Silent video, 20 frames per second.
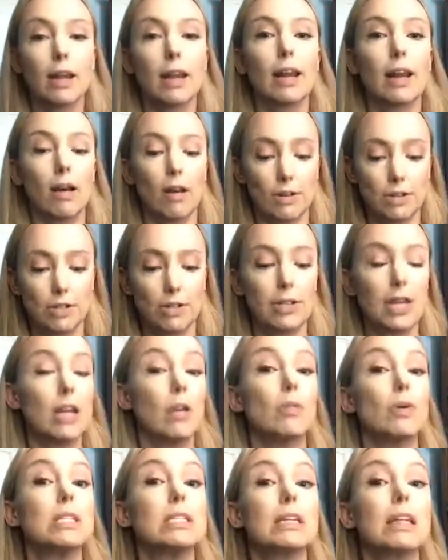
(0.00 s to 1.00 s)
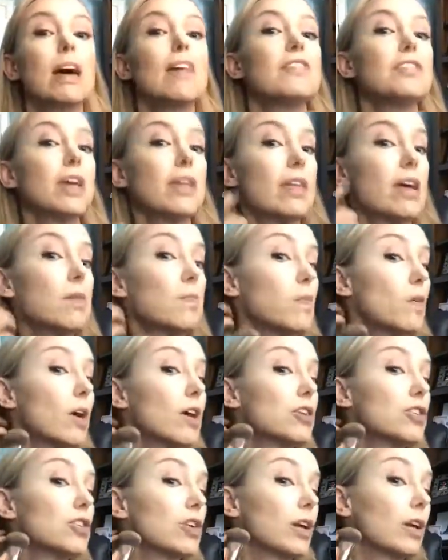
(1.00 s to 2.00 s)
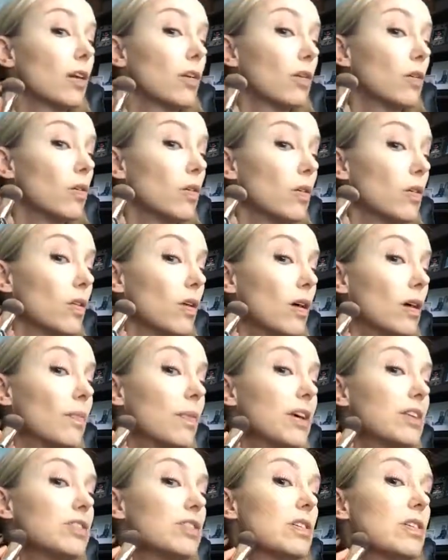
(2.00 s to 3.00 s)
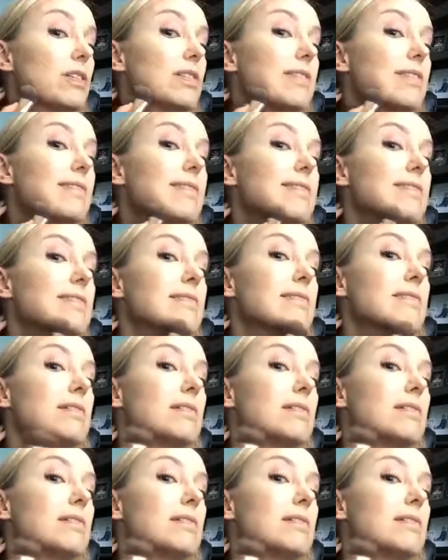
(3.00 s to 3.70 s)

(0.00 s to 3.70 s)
And I'll also take what's left on that brush, and I'll go along my jawline